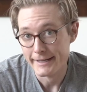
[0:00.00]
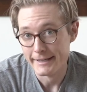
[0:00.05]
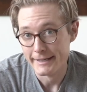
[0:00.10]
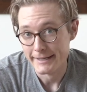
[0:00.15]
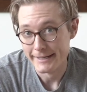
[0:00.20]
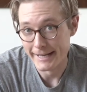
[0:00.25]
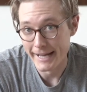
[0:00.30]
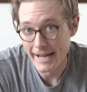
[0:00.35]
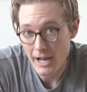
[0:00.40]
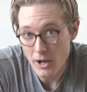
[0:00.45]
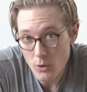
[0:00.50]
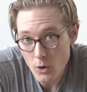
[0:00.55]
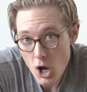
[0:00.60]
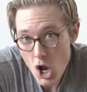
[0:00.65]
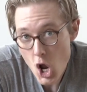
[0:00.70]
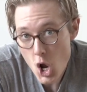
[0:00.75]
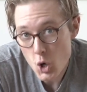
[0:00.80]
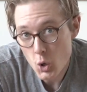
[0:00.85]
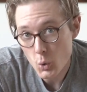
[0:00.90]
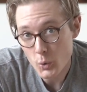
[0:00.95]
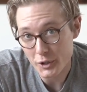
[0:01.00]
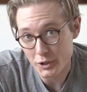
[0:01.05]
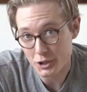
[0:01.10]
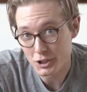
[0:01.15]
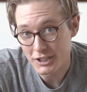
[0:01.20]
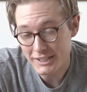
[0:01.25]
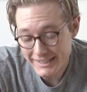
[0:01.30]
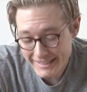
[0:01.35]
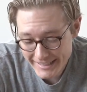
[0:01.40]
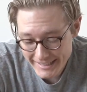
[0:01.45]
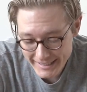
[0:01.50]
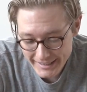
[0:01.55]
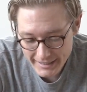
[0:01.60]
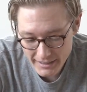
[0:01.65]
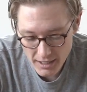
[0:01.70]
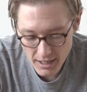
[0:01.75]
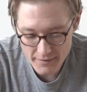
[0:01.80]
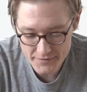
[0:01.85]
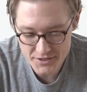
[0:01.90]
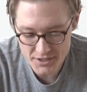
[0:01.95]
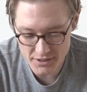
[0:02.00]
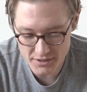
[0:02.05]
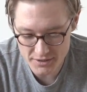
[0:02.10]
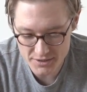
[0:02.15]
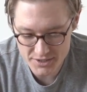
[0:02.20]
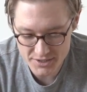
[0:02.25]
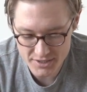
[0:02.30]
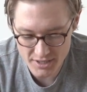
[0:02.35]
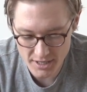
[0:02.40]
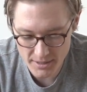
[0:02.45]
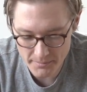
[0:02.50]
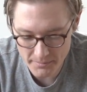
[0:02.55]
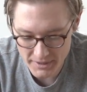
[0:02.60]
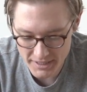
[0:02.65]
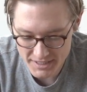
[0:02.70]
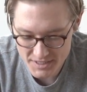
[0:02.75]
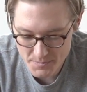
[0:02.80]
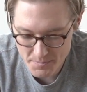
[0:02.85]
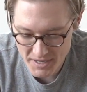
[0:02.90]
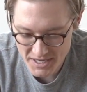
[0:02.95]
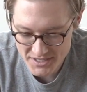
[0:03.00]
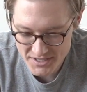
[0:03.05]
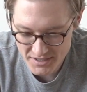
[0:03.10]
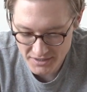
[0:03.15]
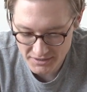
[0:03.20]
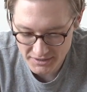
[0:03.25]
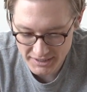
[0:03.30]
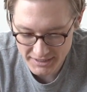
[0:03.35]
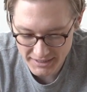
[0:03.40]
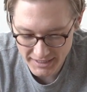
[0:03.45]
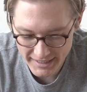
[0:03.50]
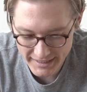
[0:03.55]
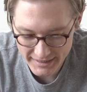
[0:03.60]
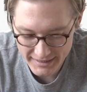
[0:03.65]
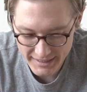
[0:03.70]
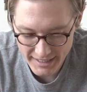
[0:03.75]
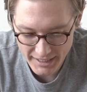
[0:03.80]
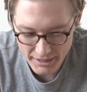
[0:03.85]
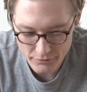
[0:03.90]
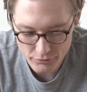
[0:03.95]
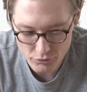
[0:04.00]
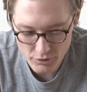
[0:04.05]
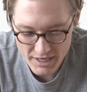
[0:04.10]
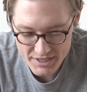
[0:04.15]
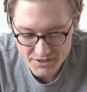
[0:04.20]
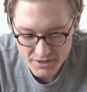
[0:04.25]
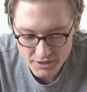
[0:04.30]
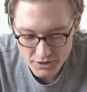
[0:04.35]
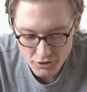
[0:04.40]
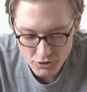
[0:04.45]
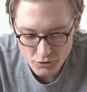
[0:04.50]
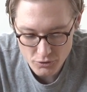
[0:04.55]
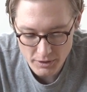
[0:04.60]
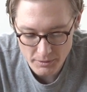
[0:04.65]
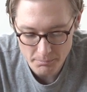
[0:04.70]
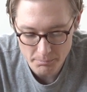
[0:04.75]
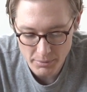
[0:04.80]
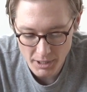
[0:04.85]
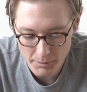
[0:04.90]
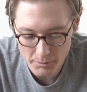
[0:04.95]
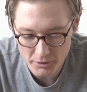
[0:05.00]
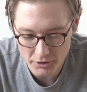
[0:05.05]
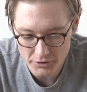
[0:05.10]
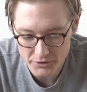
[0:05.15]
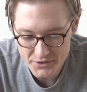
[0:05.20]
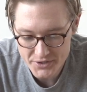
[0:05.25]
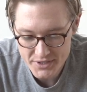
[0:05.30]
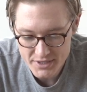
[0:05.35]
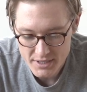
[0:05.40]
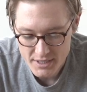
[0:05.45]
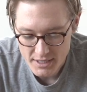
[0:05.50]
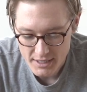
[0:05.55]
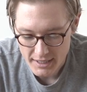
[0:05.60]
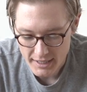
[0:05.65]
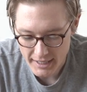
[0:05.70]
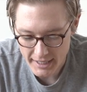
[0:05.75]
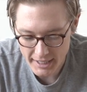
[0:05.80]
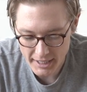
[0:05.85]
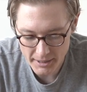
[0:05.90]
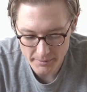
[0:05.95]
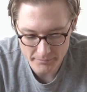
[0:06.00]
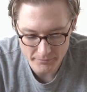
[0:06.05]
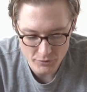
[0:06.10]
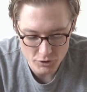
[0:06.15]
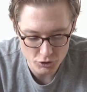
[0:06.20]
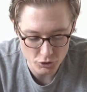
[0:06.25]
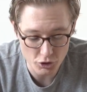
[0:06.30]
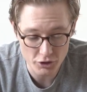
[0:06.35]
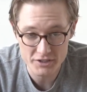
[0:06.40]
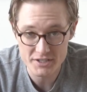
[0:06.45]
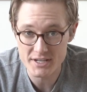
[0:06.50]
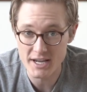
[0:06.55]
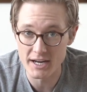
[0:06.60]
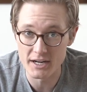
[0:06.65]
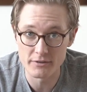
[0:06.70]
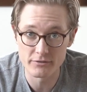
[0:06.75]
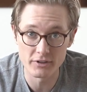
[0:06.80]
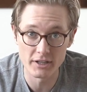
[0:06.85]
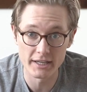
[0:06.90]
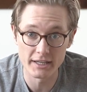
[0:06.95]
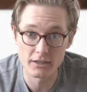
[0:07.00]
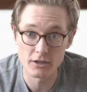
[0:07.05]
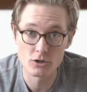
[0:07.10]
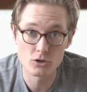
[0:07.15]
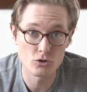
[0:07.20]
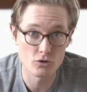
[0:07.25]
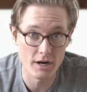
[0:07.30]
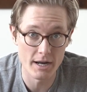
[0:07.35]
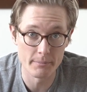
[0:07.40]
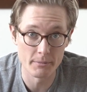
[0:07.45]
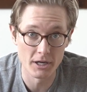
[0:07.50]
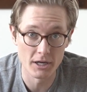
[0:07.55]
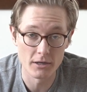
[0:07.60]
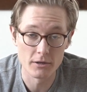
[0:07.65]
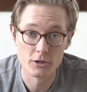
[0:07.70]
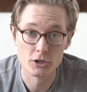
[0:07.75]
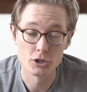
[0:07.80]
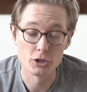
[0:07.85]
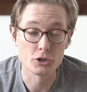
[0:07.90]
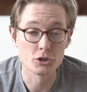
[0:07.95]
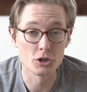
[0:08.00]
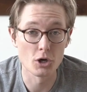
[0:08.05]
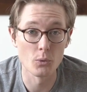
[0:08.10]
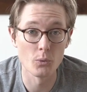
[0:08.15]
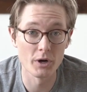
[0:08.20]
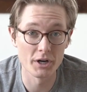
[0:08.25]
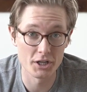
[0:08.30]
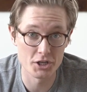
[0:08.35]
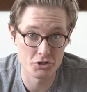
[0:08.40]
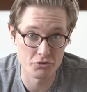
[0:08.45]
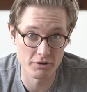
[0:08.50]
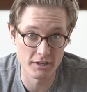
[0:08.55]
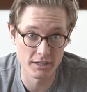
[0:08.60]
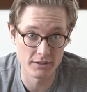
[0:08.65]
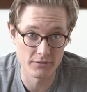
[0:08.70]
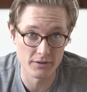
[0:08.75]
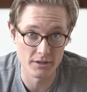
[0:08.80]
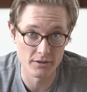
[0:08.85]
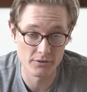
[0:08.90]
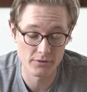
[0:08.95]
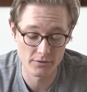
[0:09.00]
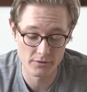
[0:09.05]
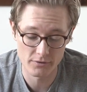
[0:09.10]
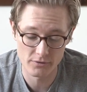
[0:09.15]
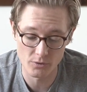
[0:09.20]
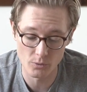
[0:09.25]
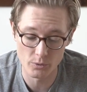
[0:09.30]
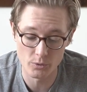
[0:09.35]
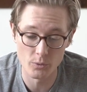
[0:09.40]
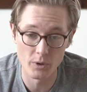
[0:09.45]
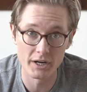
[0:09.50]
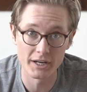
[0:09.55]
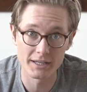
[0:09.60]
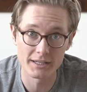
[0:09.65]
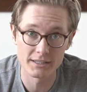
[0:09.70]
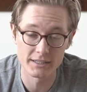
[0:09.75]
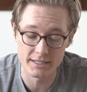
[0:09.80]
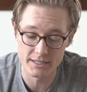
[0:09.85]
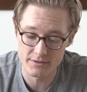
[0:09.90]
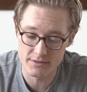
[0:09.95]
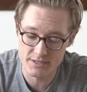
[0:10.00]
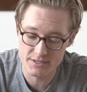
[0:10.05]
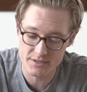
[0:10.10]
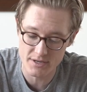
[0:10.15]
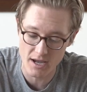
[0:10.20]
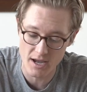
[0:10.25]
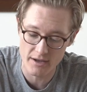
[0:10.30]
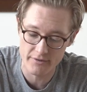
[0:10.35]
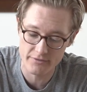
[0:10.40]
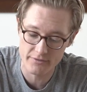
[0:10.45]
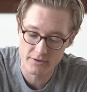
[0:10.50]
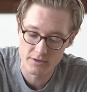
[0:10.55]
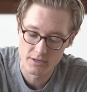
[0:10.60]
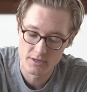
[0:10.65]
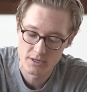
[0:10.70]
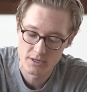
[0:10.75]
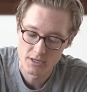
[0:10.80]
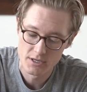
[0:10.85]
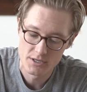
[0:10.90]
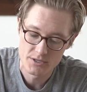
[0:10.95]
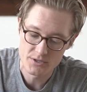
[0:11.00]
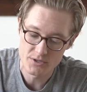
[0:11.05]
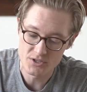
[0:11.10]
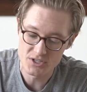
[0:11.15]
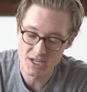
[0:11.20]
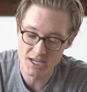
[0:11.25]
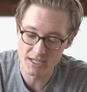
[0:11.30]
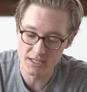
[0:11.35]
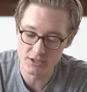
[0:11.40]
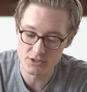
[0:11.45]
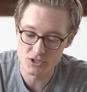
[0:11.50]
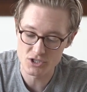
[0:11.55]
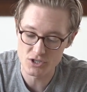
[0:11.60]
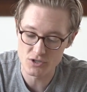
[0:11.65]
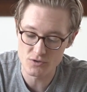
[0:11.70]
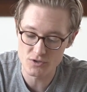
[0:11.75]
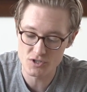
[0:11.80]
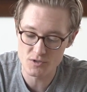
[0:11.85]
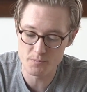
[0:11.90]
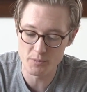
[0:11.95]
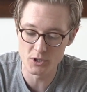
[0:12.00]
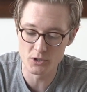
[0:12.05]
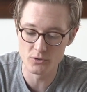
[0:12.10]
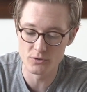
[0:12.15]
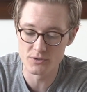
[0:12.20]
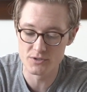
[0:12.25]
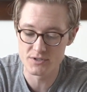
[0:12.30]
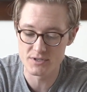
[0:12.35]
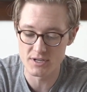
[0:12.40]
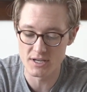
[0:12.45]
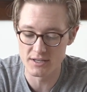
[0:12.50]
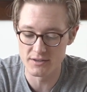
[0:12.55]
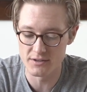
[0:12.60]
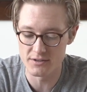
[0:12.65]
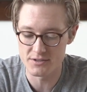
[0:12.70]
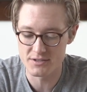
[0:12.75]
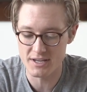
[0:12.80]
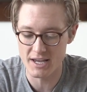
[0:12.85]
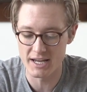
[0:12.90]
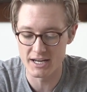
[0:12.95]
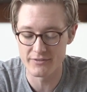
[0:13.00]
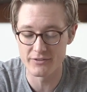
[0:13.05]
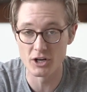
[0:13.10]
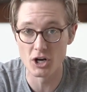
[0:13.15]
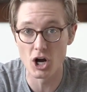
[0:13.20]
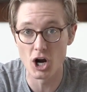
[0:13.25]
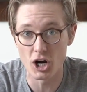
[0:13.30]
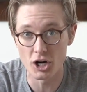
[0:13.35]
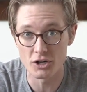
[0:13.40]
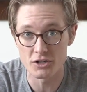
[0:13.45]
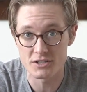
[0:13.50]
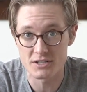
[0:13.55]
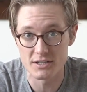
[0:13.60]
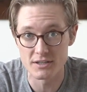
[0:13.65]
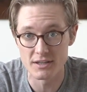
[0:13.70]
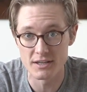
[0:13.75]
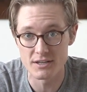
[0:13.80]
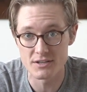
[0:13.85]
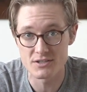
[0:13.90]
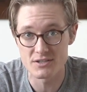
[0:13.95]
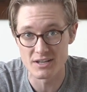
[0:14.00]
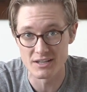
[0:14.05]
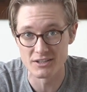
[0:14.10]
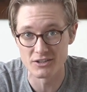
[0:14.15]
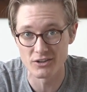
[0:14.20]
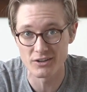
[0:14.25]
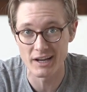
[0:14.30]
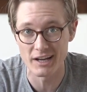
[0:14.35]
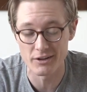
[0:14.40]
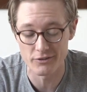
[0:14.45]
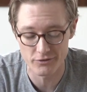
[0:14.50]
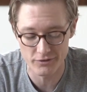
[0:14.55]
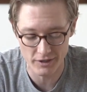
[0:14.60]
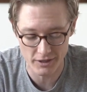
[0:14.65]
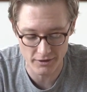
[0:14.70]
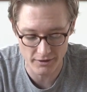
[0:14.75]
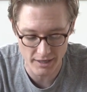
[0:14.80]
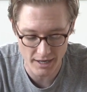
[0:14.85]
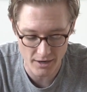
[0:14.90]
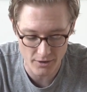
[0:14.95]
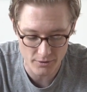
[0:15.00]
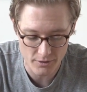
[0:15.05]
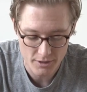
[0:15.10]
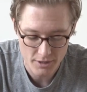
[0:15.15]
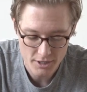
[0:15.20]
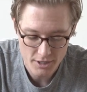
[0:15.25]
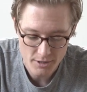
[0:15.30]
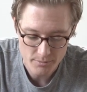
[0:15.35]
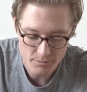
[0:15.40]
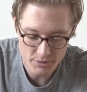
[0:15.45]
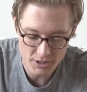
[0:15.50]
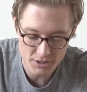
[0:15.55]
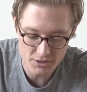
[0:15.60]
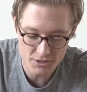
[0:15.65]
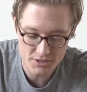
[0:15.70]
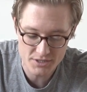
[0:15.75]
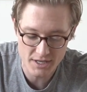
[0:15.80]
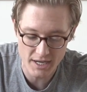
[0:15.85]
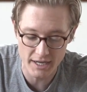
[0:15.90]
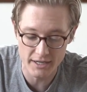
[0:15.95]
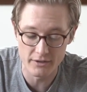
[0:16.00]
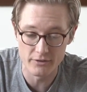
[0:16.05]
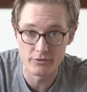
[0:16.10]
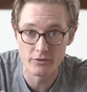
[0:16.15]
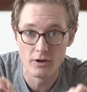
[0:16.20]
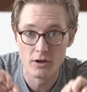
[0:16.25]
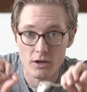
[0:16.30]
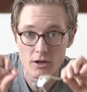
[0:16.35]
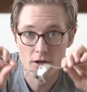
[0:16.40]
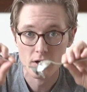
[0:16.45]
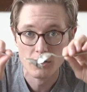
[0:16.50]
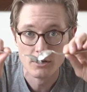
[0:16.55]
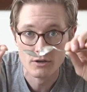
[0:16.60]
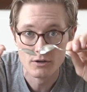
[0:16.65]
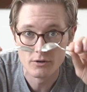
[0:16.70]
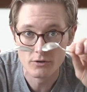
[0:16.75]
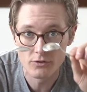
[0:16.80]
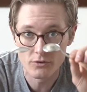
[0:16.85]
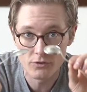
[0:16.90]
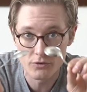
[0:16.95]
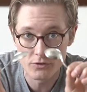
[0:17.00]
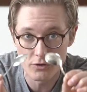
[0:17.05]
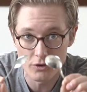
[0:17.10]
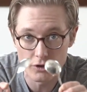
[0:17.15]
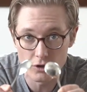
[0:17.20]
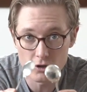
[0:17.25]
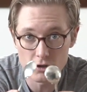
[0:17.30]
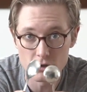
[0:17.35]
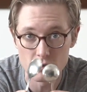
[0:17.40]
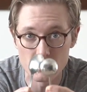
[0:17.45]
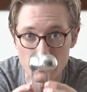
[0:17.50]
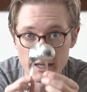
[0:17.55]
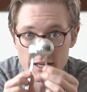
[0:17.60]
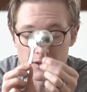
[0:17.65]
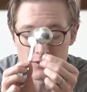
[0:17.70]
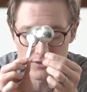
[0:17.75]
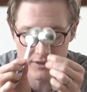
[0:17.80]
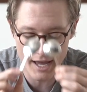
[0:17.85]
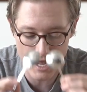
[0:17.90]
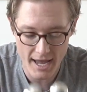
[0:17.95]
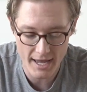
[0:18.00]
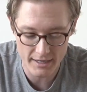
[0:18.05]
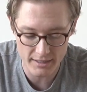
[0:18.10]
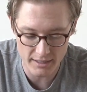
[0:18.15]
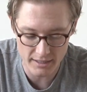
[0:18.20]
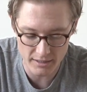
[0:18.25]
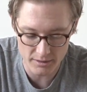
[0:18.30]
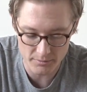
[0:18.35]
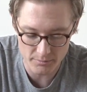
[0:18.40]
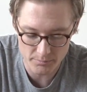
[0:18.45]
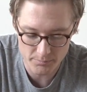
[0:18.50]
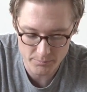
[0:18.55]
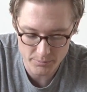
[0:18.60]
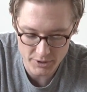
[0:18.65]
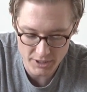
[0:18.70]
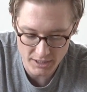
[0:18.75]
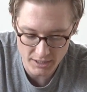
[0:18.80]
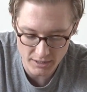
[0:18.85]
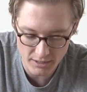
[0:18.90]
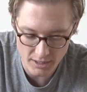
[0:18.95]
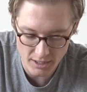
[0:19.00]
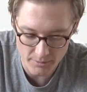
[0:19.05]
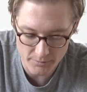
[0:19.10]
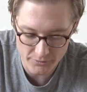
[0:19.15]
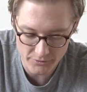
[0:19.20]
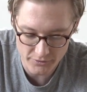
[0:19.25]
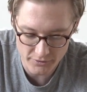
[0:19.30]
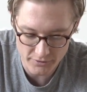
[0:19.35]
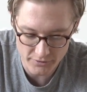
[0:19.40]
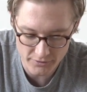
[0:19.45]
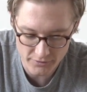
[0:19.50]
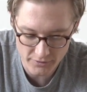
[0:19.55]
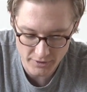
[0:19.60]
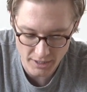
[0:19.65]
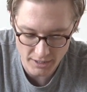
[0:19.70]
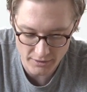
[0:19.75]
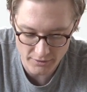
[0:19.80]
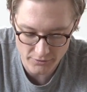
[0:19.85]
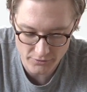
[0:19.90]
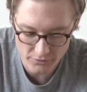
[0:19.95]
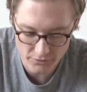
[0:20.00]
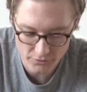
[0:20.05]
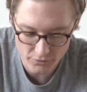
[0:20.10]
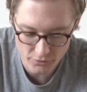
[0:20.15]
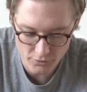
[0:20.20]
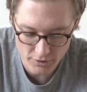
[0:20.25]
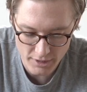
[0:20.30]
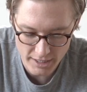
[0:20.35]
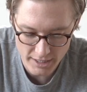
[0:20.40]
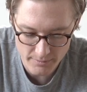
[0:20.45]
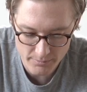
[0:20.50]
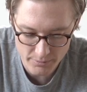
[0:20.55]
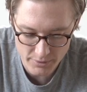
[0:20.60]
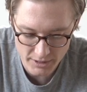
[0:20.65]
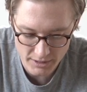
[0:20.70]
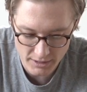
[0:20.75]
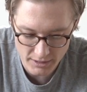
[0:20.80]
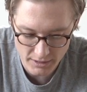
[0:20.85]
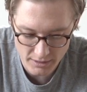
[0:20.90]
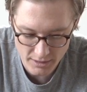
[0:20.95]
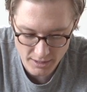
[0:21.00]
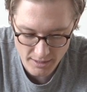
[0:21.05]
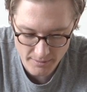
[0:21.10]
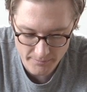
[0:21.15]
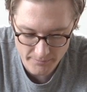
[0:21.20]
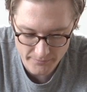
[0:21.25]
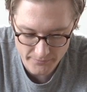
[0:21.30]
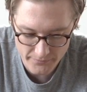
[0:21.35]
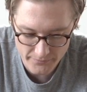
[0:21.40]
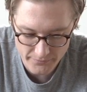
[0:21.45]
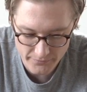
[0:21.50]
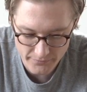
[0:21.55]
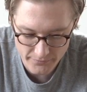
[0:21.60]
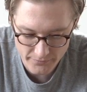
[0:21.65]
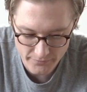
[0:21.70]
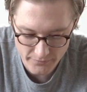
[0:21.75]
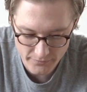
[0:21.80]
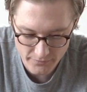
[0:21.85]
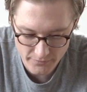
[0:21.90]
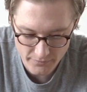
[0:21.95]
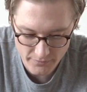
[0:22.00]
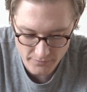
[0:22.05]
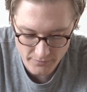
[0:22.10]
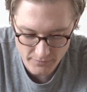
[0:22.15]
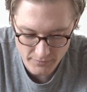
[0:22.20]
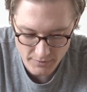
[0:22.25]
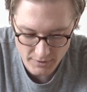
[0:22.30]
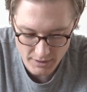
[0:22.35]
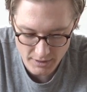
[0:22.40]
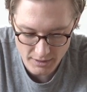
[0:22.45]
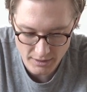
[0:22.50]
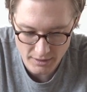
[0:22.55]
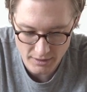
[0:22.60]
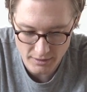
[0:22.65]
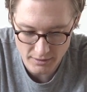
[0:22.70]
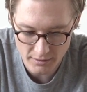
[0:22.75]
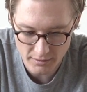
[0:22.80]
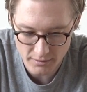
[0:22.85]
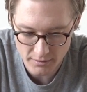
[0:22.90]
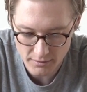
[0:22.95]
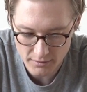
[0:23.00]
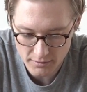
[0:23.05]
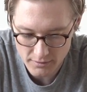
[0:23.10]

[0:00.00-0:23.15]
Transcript: Now we're cleaning it off. So there's some, it's basically like kind of residue and bubbles. Looks kind of like crema. Don't want to drink this, so we want to clean this off. So take your 2 spoons, and there's kind of an art to this, and you'll kind of figure it out. But you just kind of circle like that and pick it up. So you're just kind of scraping it up and